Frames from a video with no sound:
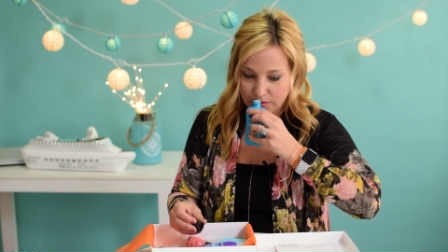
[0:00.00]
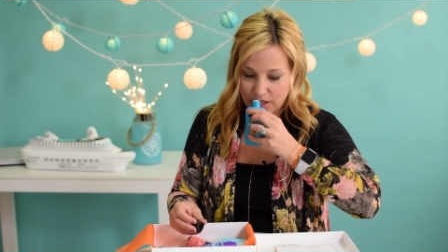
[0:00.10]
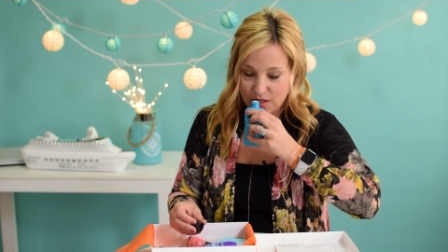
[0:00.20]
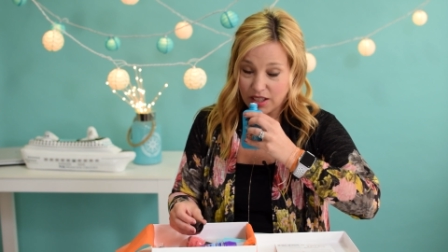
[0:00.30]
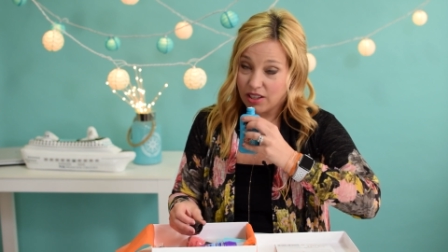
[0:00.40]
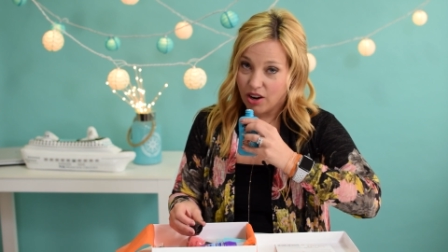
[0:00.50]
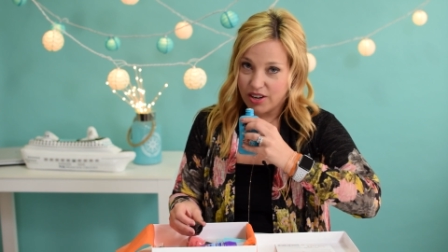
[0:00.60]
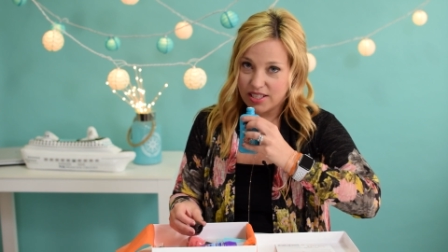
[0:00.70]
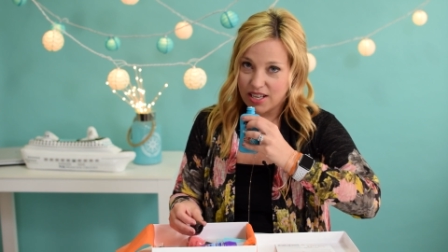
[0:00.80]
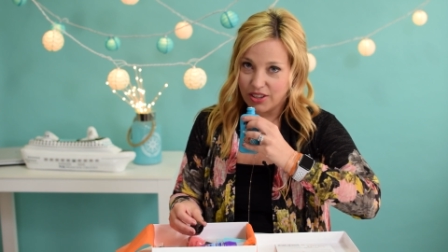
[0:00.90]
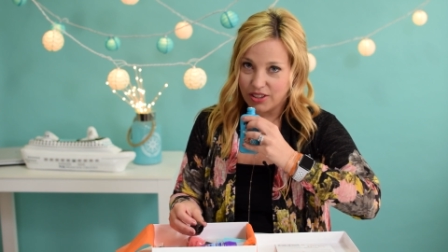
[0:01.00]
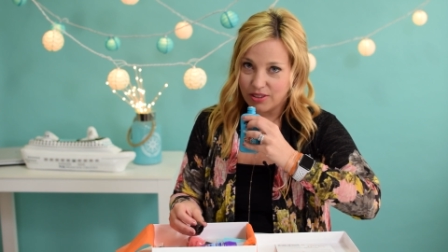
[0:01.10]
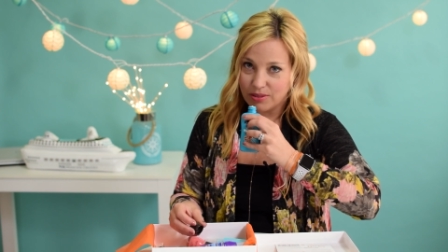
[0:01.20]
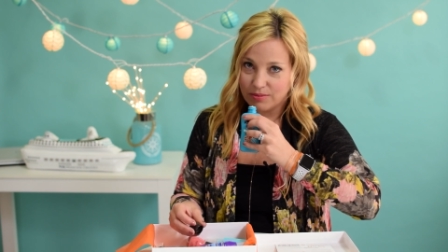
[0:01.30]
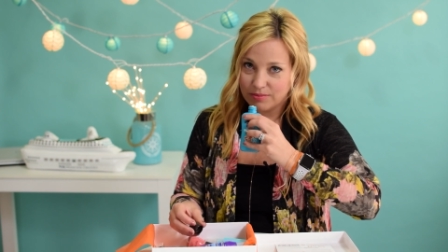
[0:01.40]
So I can already tell
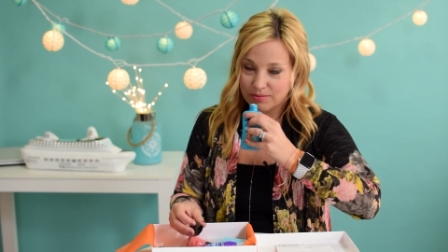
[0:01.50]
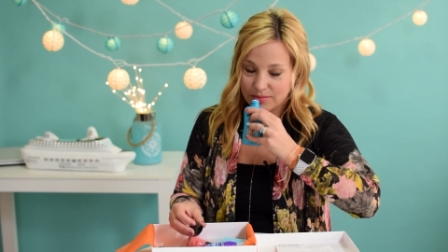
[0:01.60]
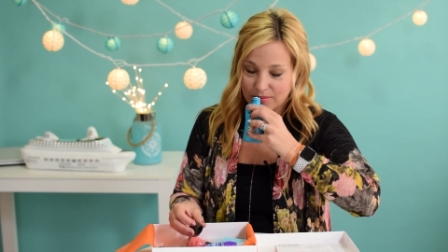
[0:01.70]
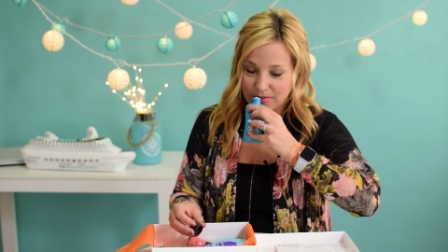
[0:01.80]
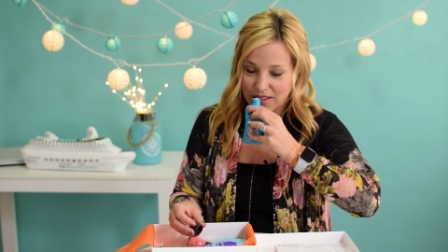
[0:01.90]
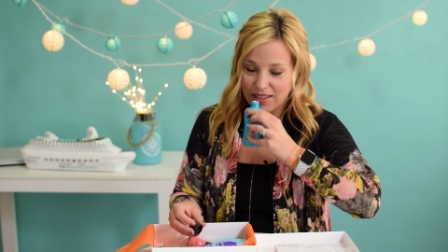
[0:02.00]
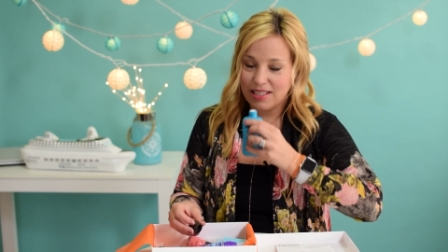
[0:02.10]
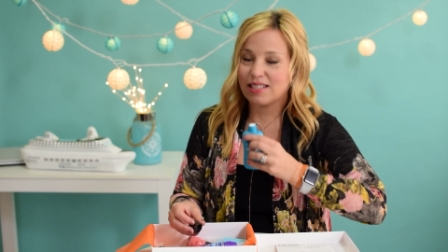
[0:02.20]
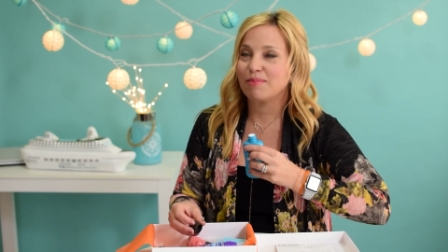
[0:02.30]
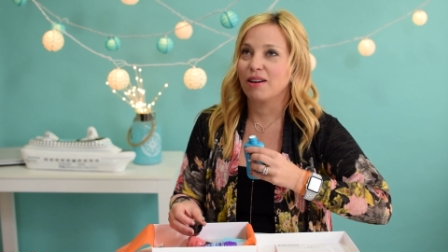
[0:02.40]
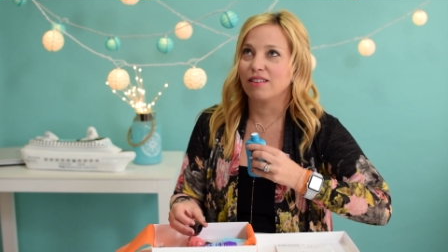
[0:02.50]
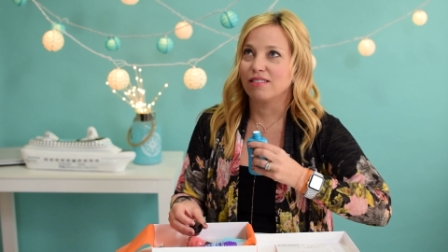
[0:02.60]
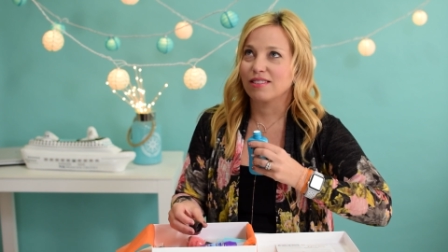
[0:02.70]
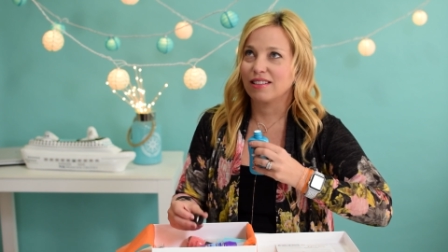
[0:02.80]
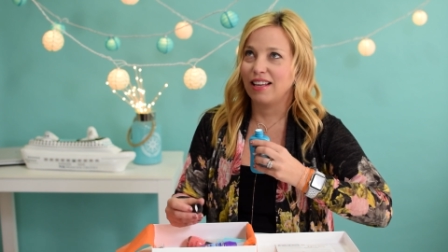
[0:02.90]
you that it
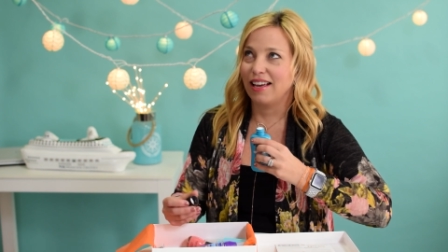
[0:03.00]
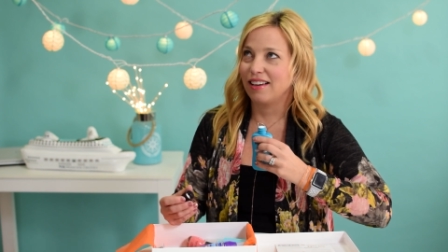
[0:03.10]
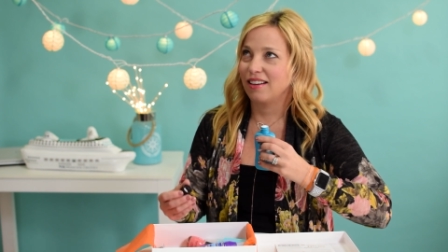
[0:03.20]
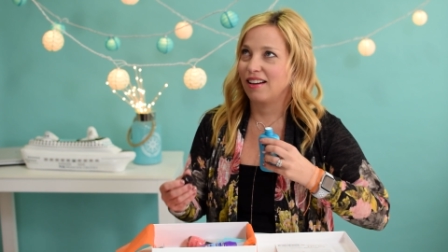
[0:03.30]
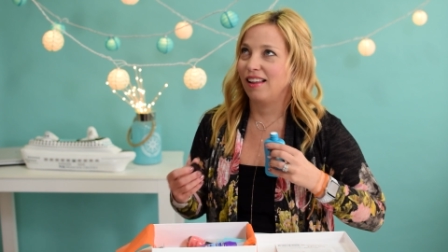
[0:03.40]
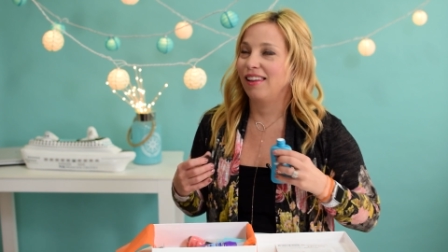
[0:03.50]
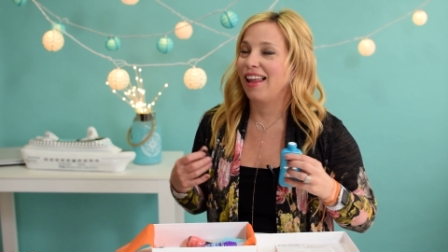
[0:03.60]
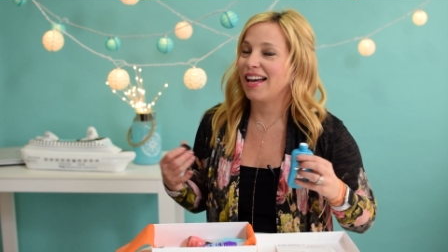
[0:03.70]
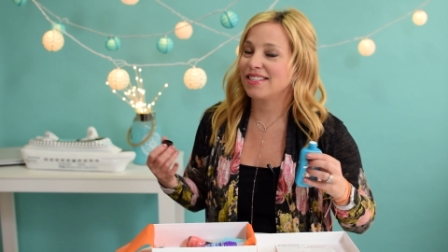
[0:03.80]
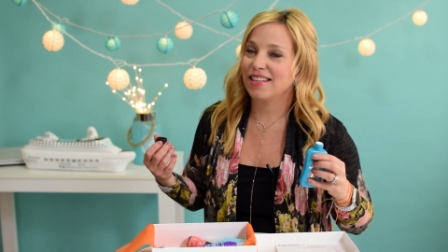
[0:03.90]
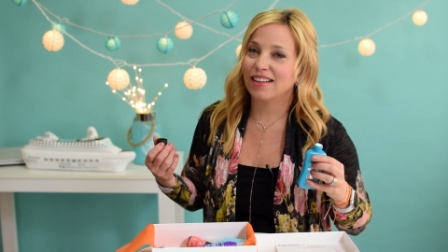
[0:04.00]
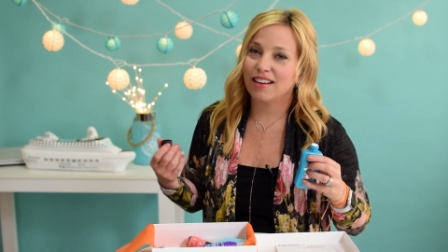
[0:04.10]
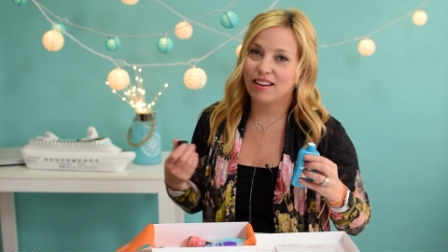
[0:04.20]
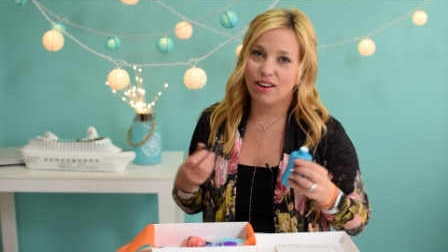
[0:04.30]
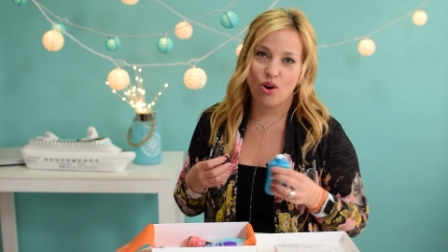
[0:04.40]
smells like classic
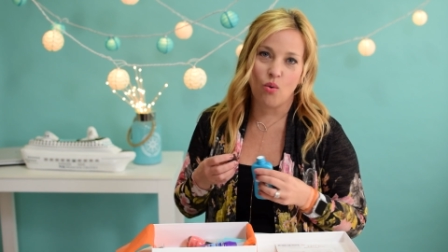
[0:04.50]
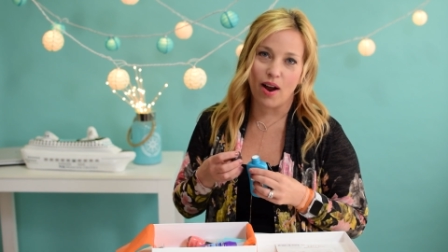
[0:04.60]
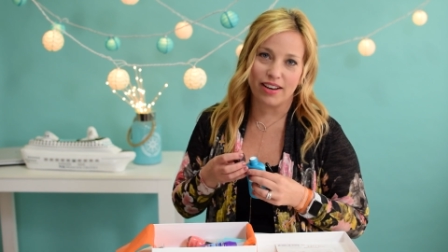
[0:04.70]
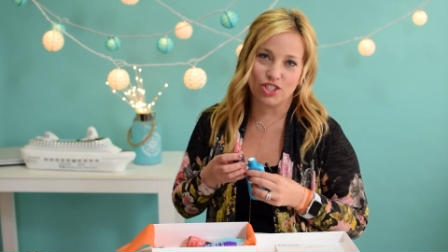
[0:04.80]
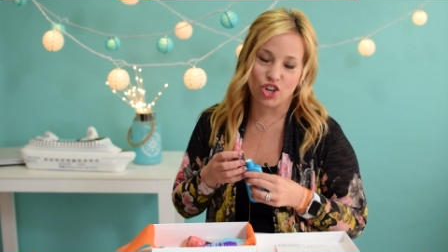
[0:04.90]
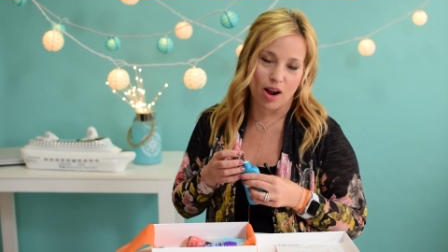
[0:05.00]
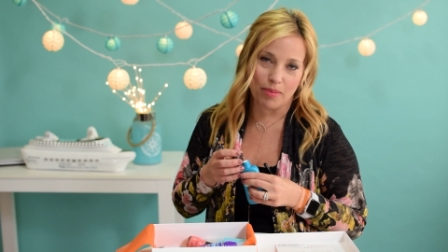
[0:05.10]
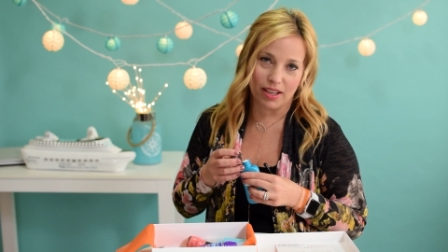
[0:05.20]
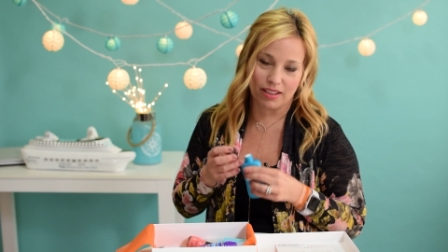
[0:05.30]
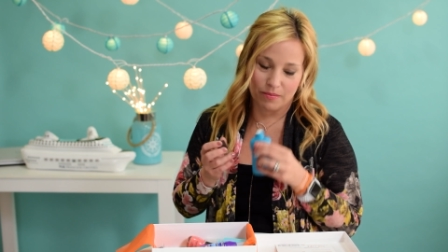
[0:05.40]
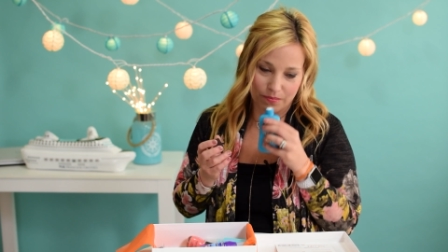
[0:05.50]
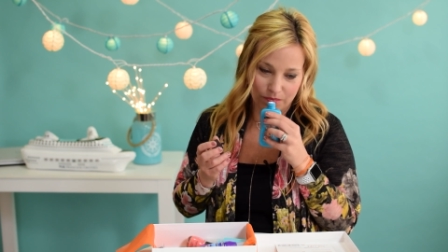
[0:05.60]
Hawaiian tropic,